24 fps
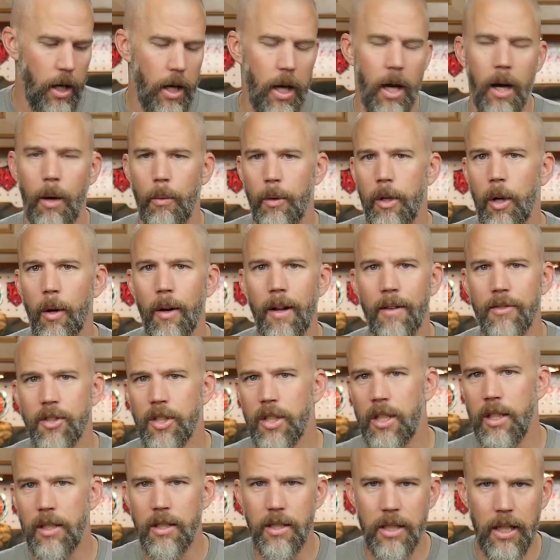Uh, we don't have
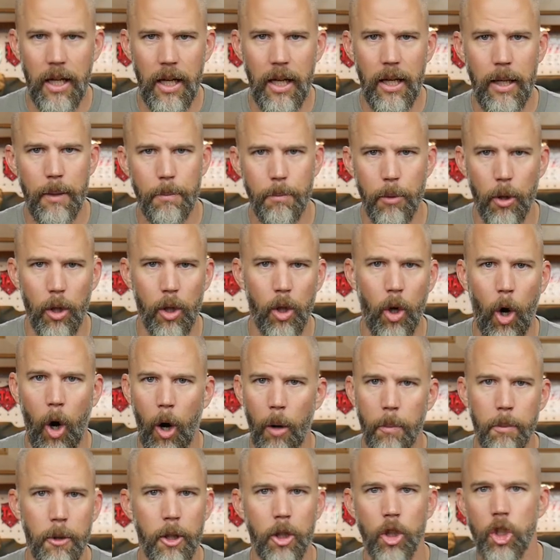skid tape or
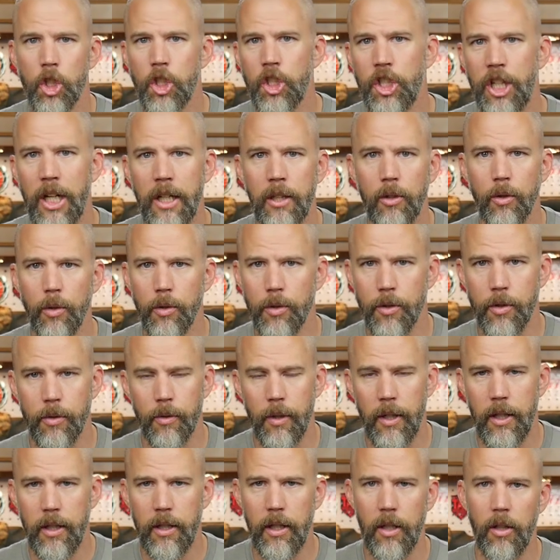carpet or shingles or
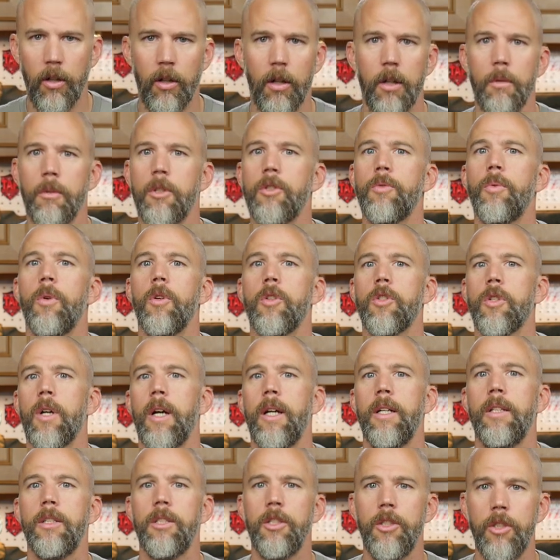anything on it because we were
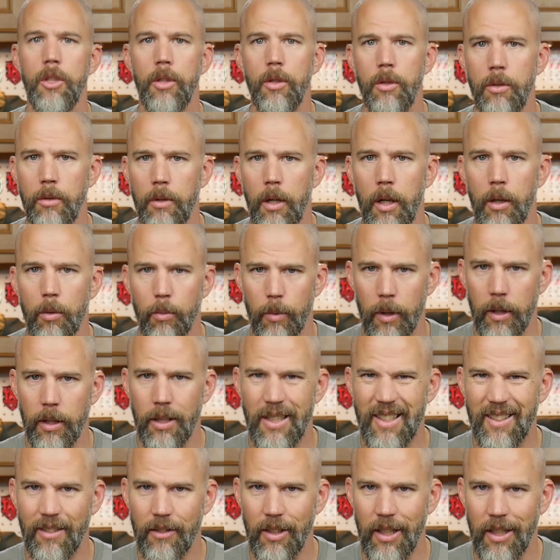trying to do a
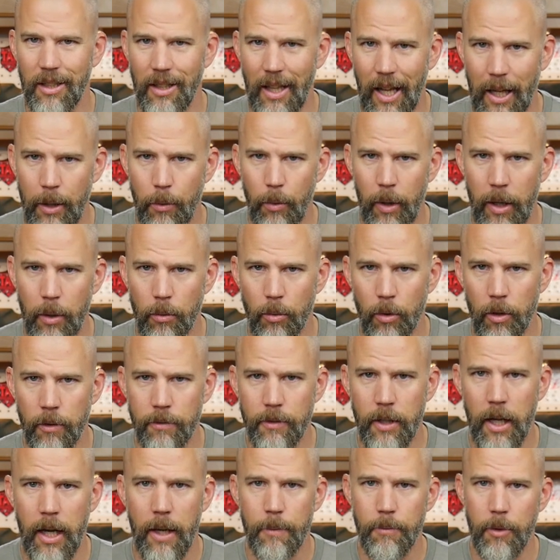relatively lightweight
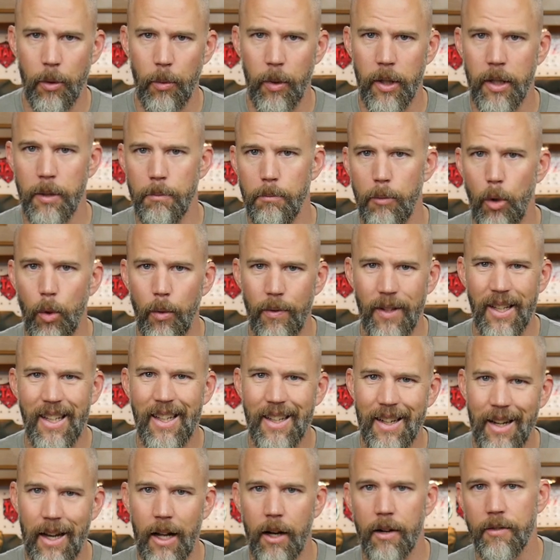rooftop that we can move in
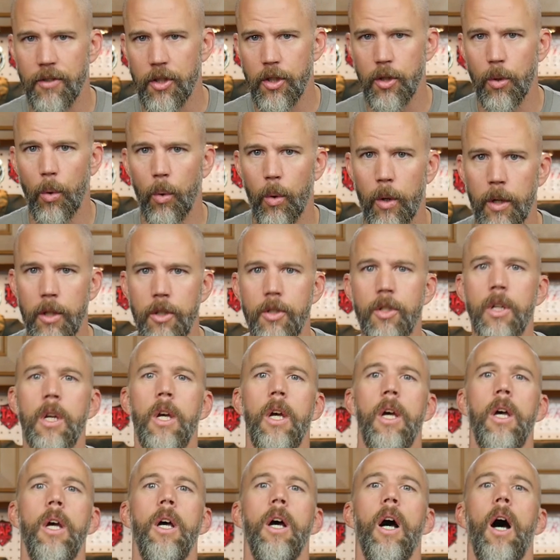and out of storage
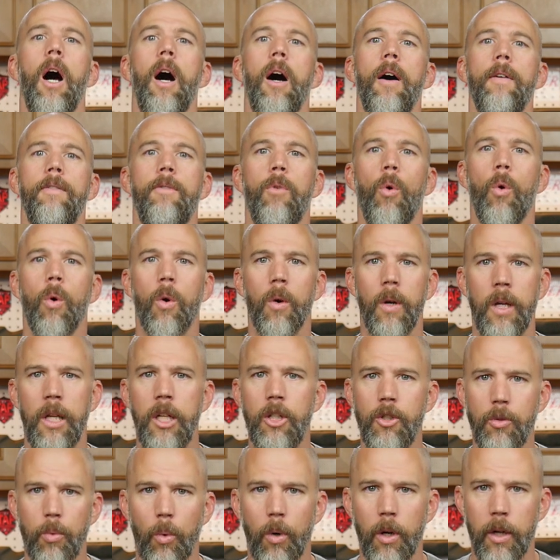uh, for
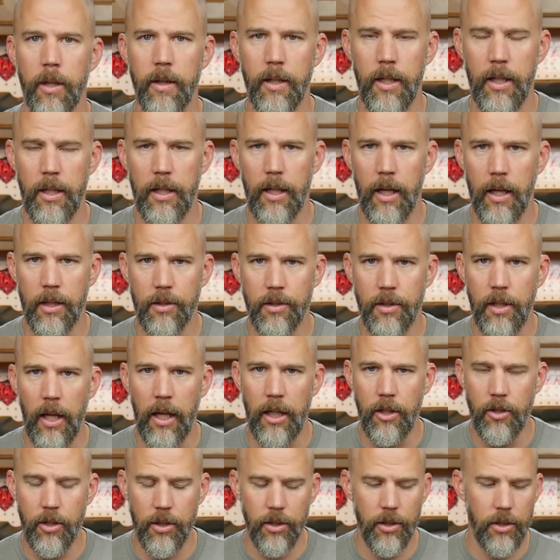each one of the uh,
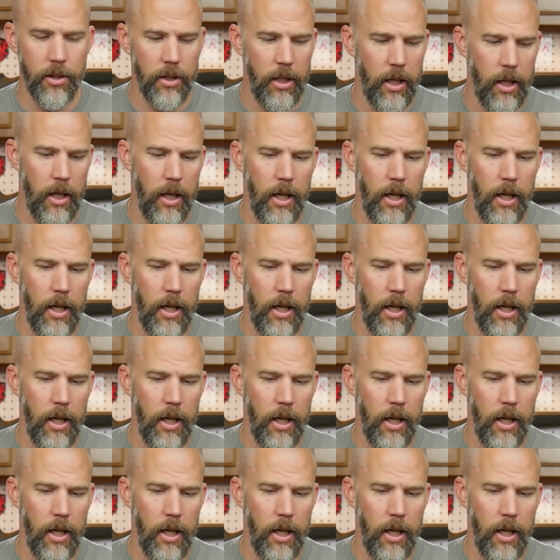stages.